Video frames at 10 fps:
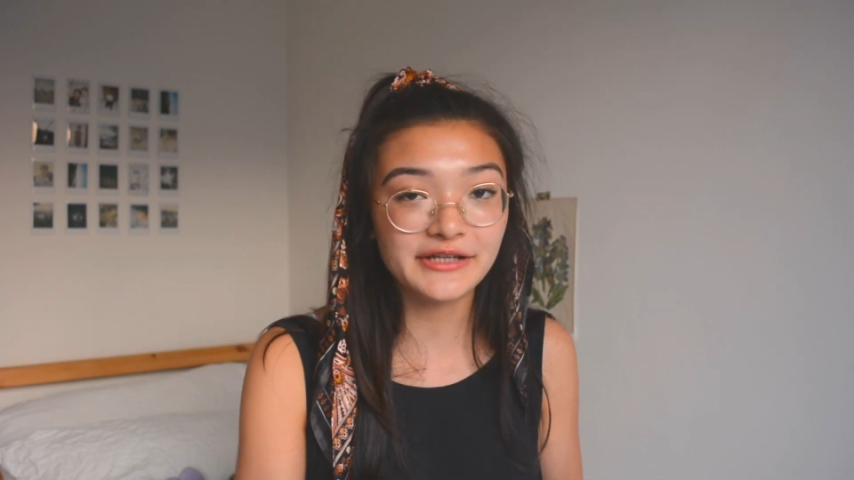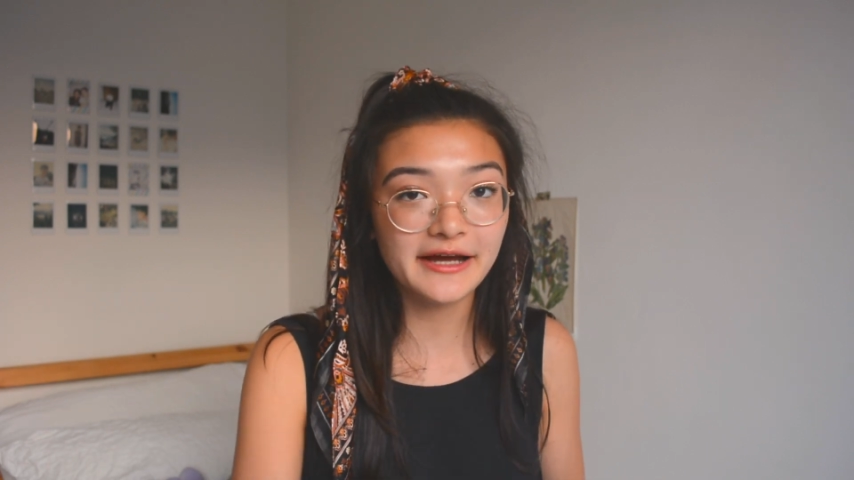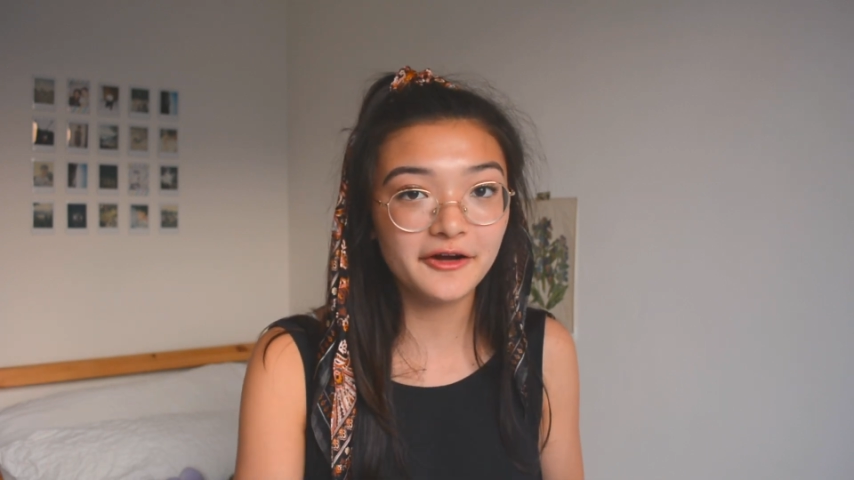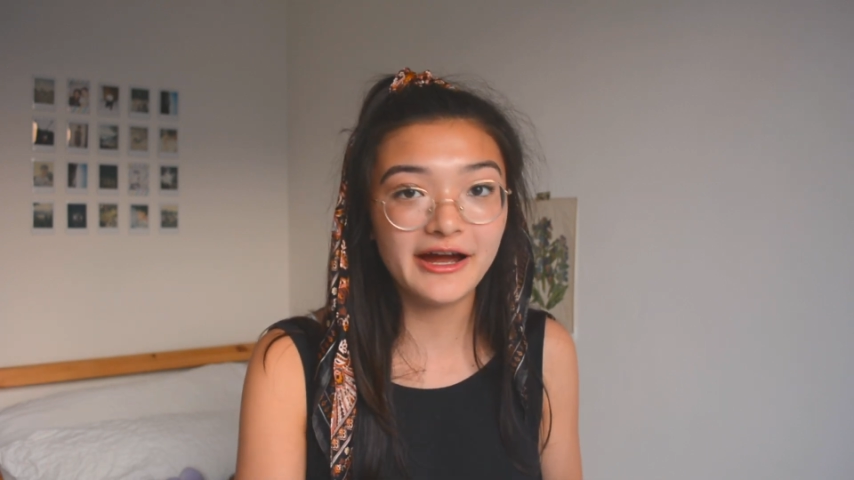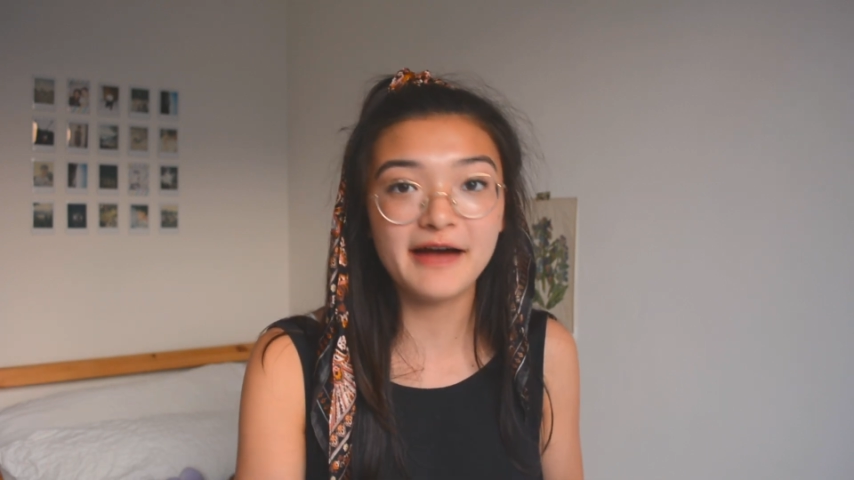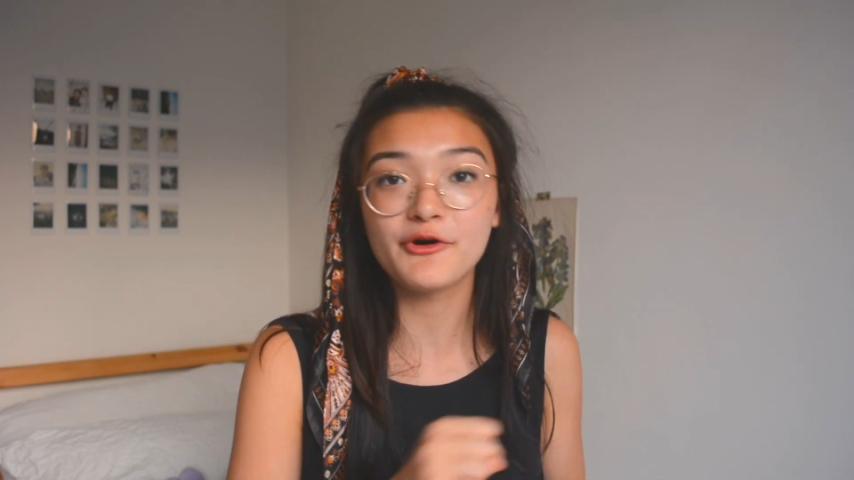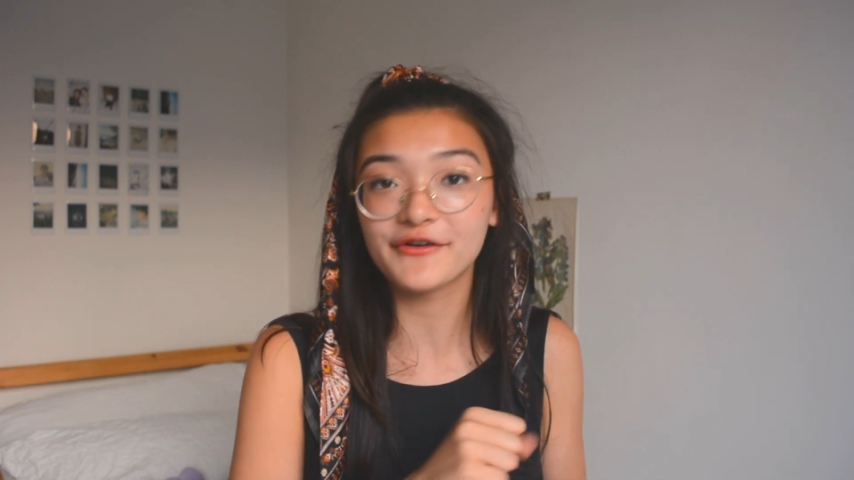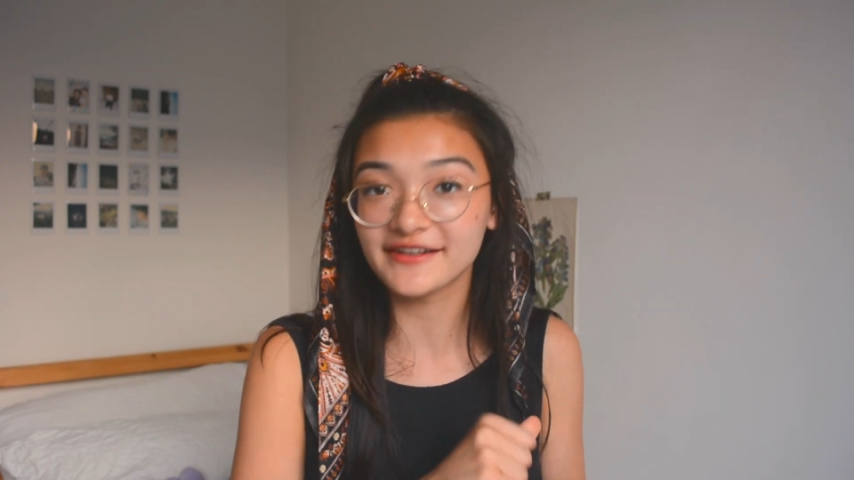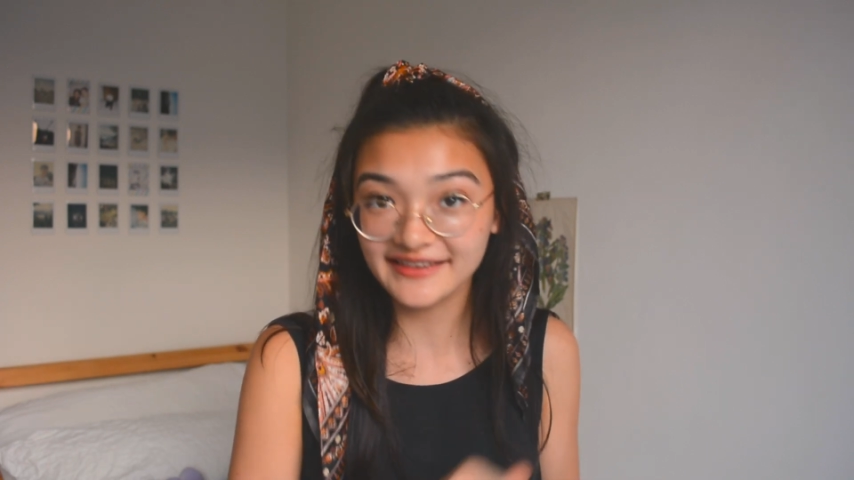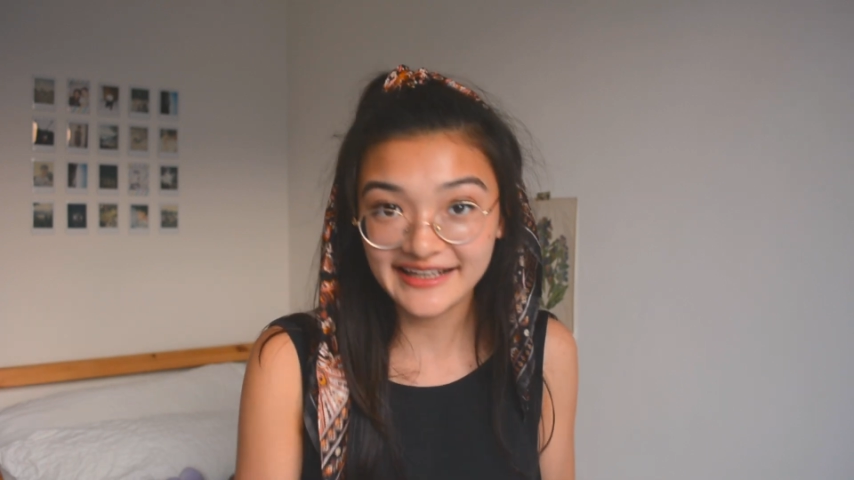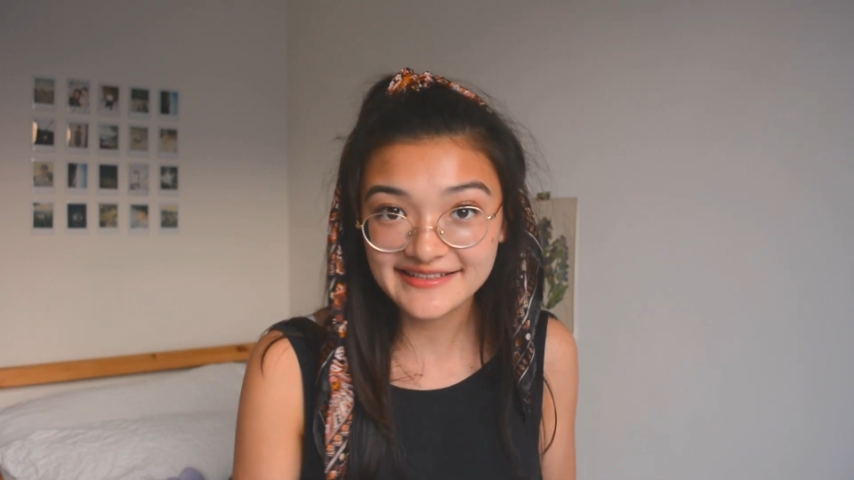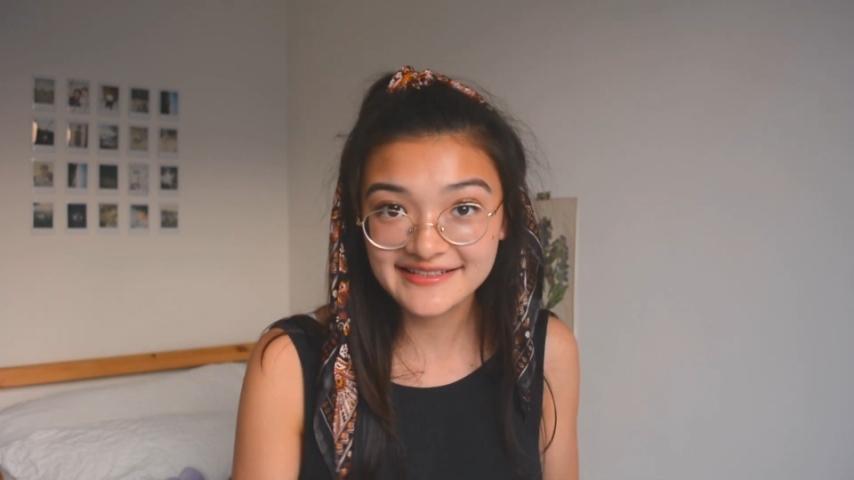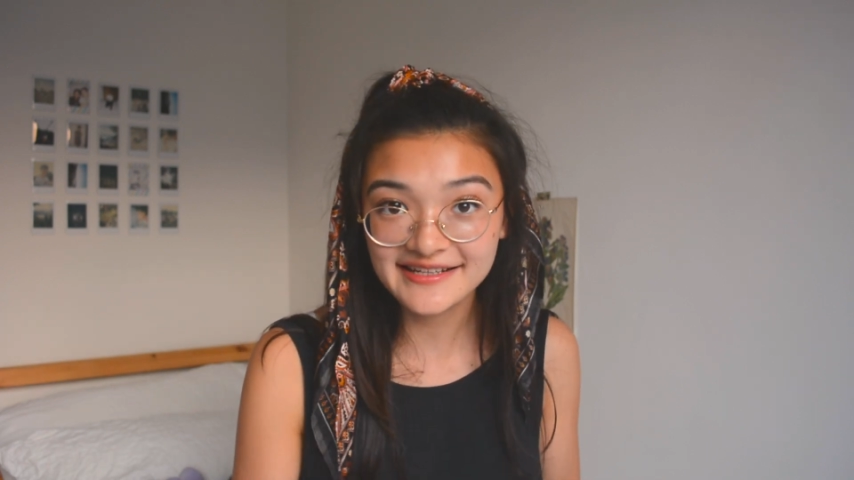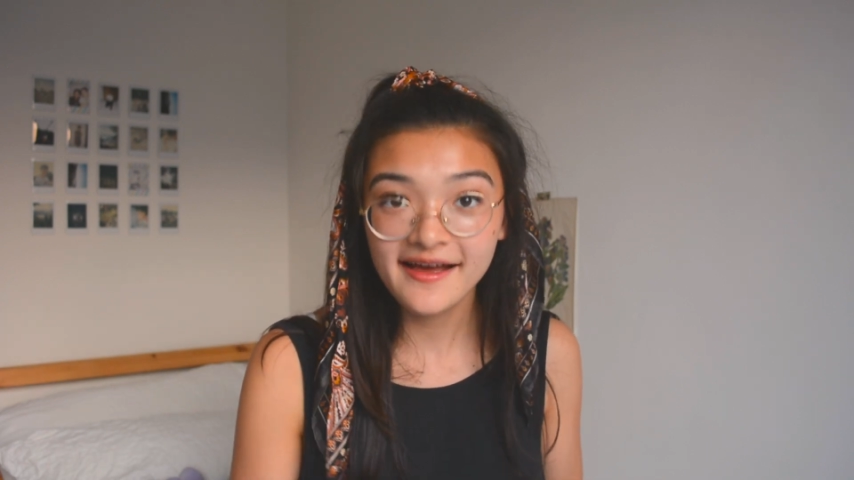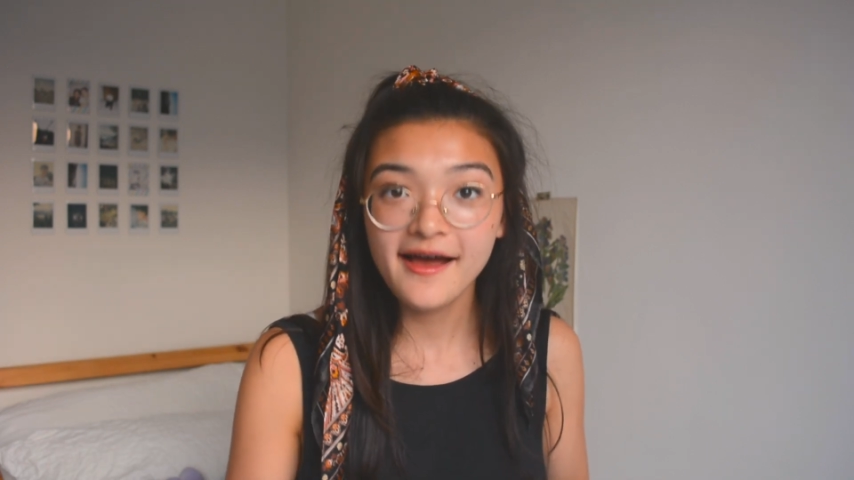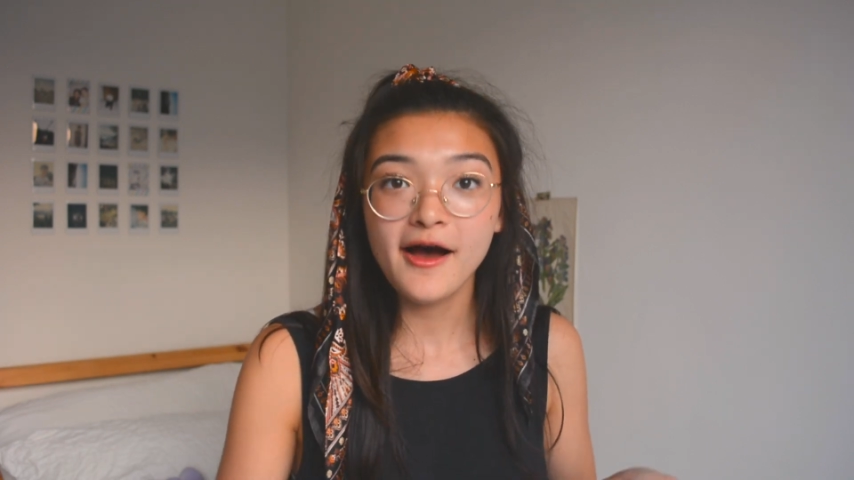diagram or a list